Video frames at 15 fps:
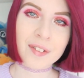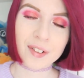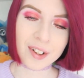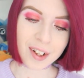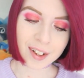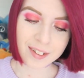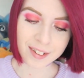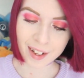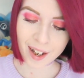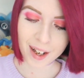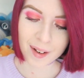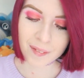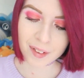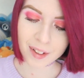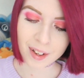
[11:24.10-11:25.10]
3DS
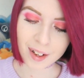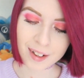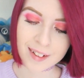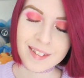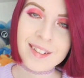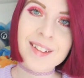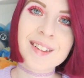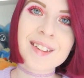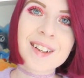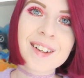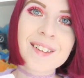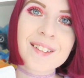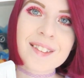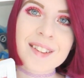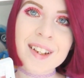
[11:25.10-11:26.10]
game, and that is Nintendo
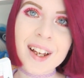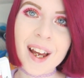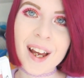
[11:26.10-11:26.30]
Dogs and